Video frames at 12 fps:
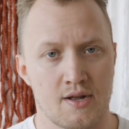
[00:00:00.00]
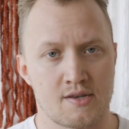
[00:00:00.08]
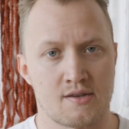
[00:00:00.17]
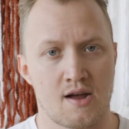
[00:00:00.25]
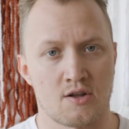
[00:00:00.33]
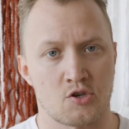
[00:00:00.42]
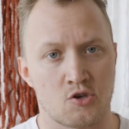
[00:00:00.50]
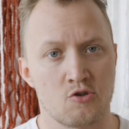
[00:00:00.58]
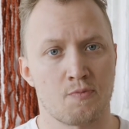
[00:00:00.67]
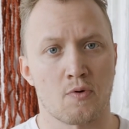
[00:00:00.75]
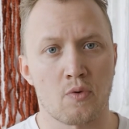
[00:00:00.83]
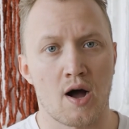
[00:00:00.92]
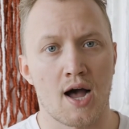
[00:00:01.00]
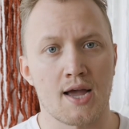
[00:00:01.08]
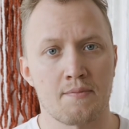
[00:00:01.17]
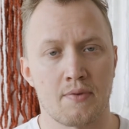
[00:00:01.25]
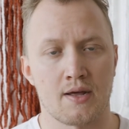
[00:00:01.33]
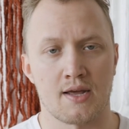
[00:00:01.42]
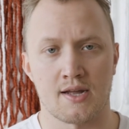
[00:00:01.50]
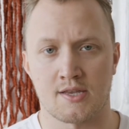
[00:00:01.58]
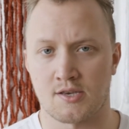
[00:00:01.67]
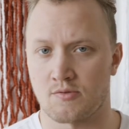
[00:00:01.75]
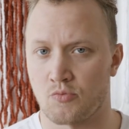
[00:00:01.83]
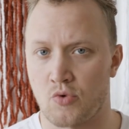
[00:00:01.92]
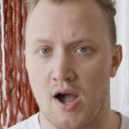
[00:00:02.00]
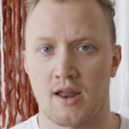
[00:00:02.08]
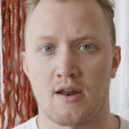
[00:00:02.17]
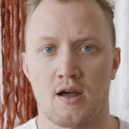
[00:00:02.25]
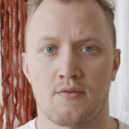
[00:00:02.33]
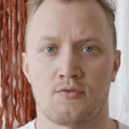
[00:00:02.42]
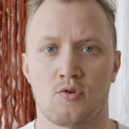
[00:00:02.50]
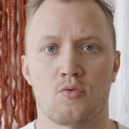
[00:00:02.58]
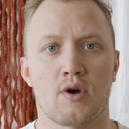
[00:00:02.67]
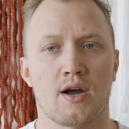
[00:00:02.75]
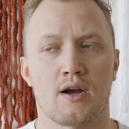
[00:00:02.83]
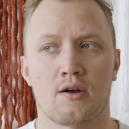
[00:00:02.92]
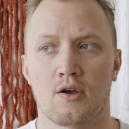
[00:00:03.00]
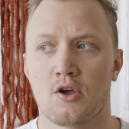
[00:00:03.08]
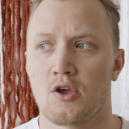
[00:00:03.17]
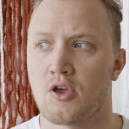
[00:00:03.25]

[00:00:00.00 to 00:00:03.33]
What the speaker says: it's not super wide, but it's wide enough to where,